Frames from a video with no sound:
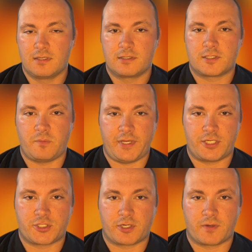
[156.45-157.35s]
to make
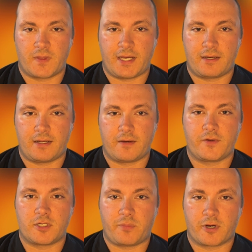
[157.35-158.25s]
sure that every
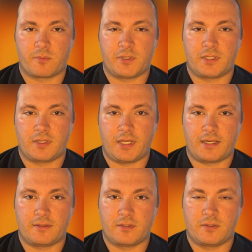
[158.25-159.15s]
department that
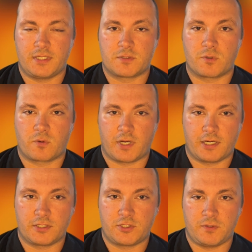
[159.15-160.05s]
is
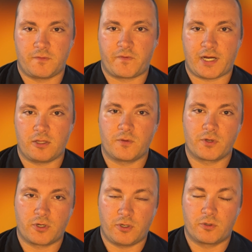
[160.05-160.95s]
required to follow the
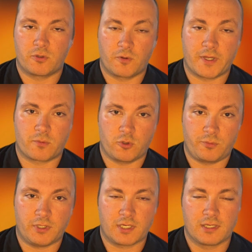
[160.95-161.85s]
code or that rule
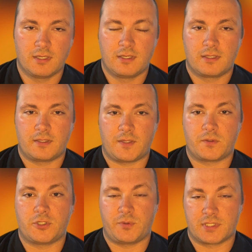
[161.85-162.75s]
book, that they're
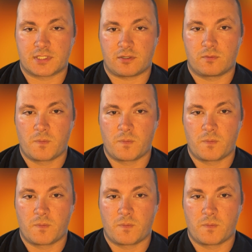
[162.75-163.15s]
doing so.